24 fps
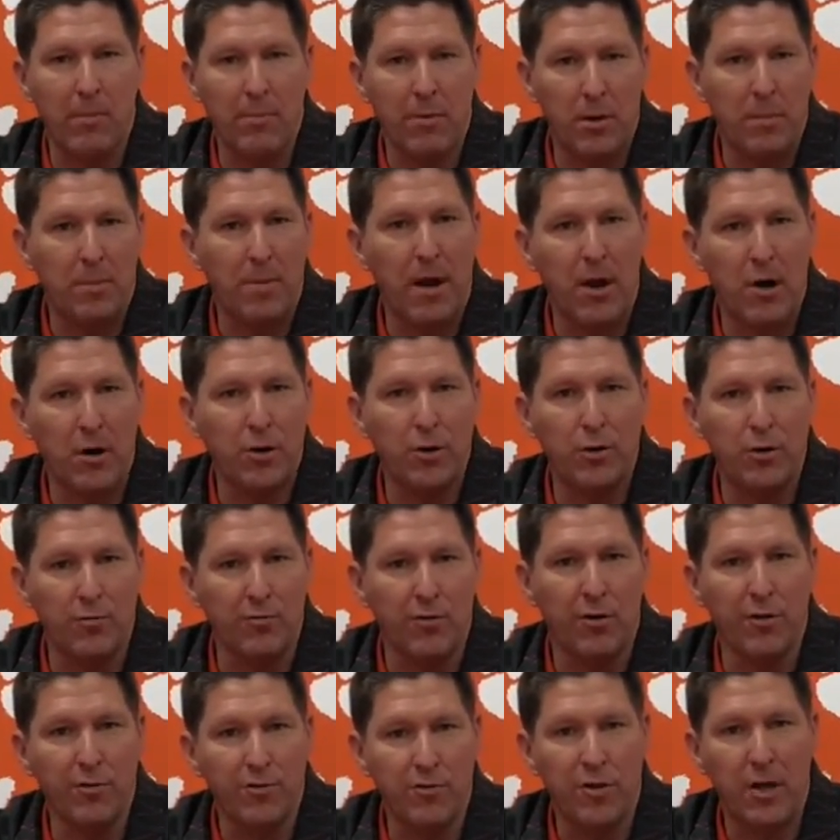but about our
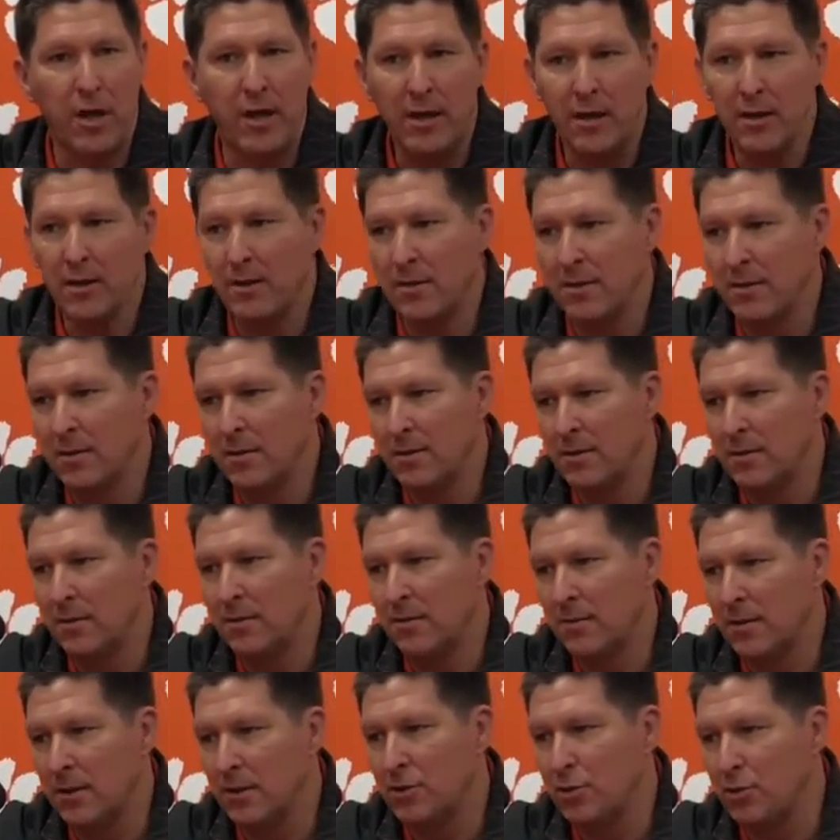university,
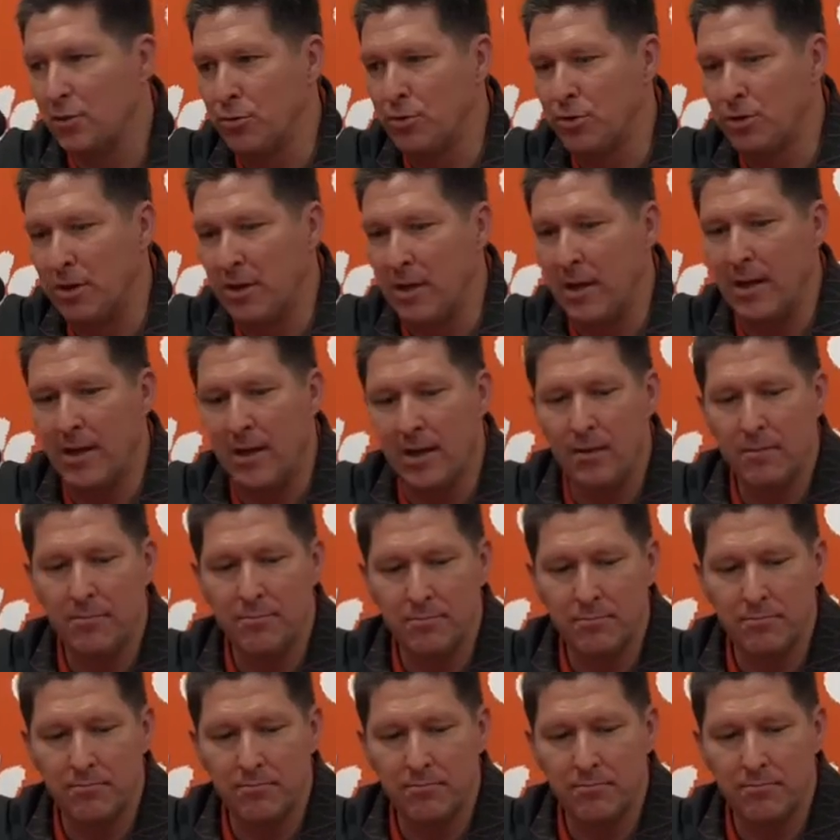that you see